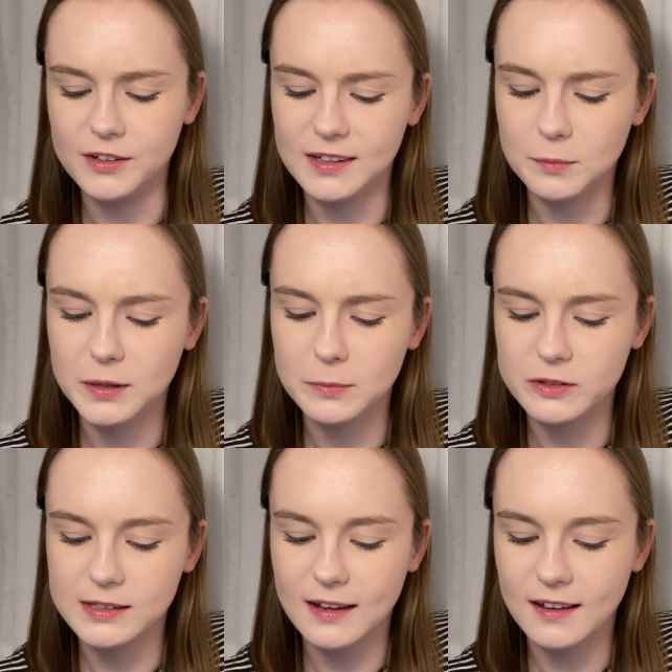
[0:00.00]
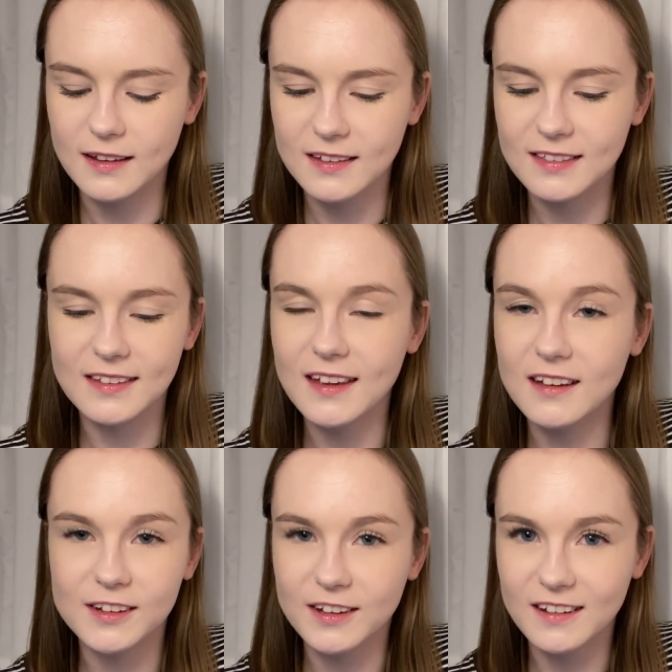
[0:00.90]
do some people say
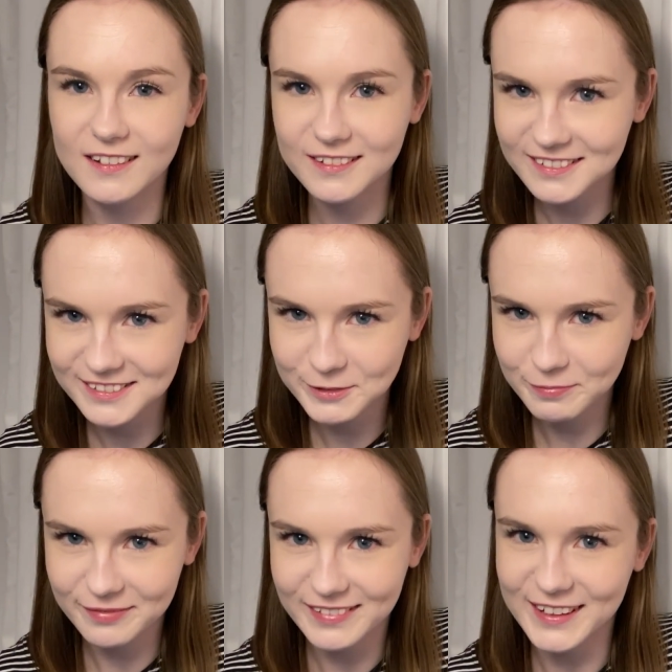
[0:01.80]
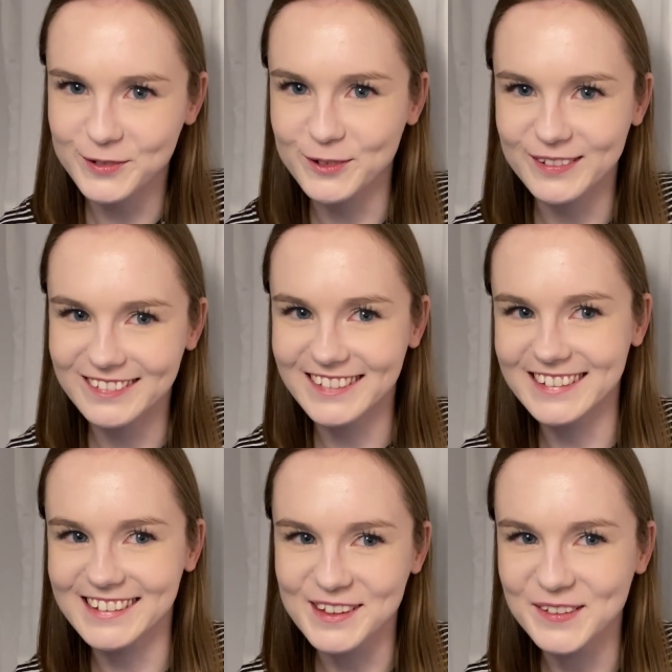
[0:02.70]
theatre? I don't know,
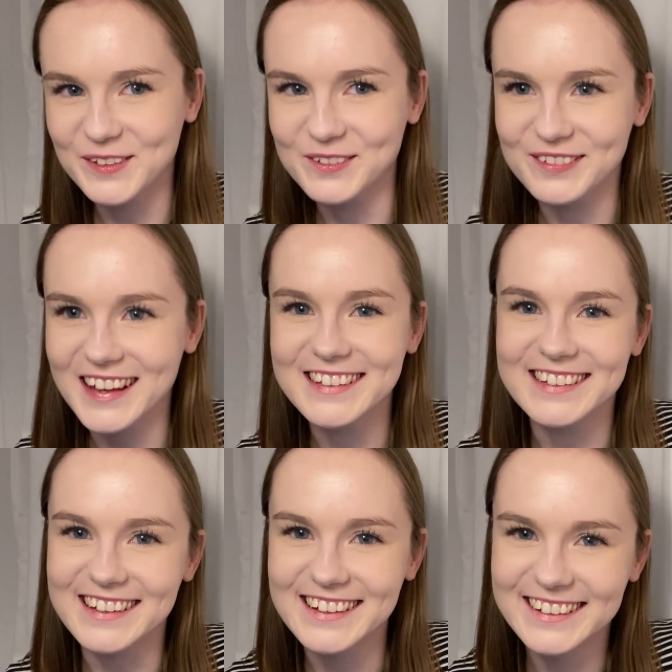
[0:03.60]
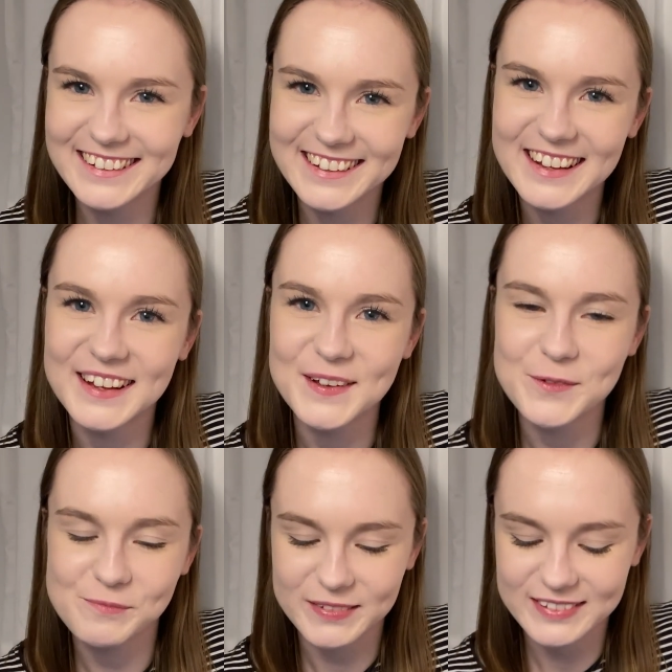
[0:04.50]
that sounds so fancy.
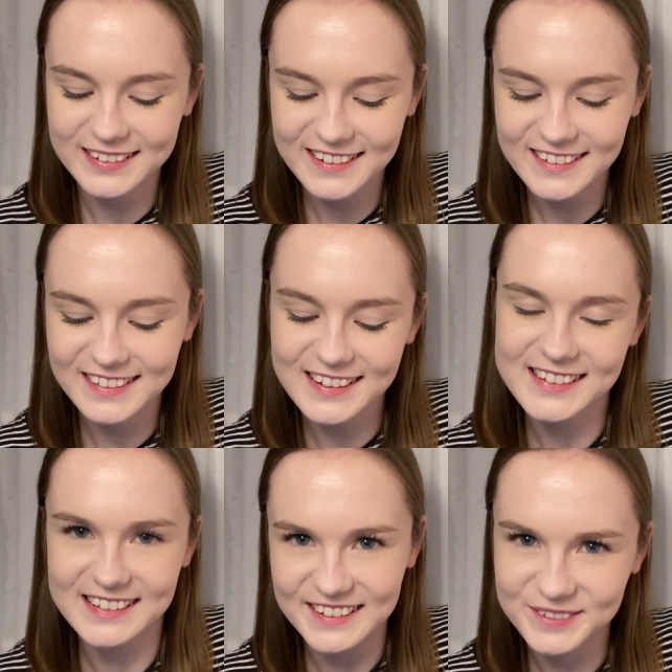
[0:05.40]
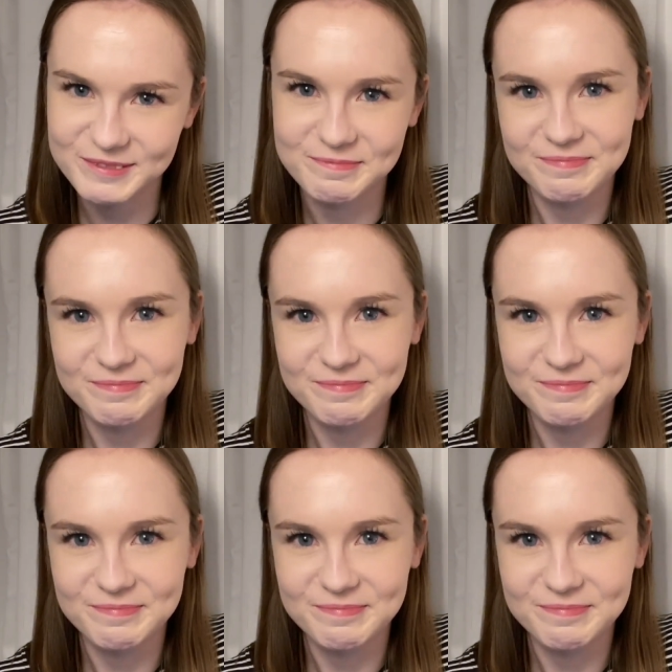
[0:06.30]
Theatre.